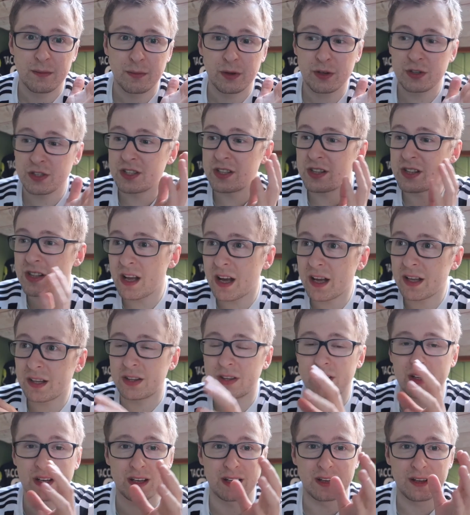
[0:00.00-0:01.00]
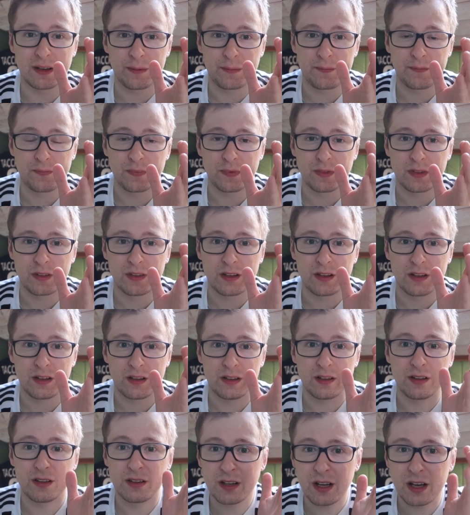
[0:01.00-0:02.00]
Because nothing
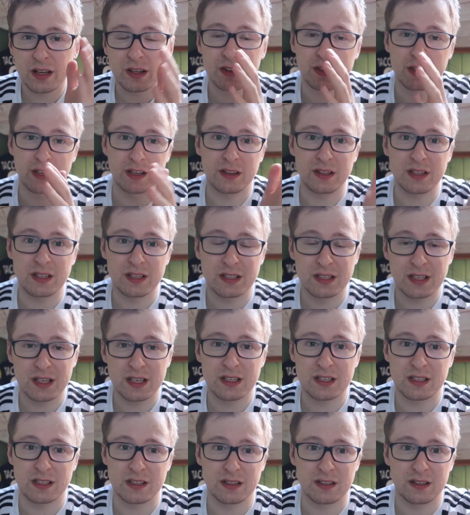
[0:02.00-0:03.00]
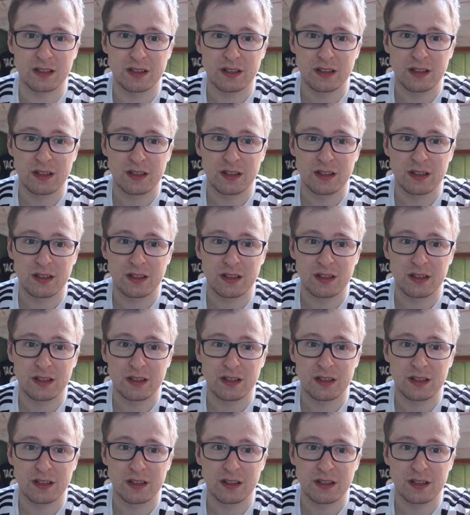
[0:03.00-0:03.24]
this season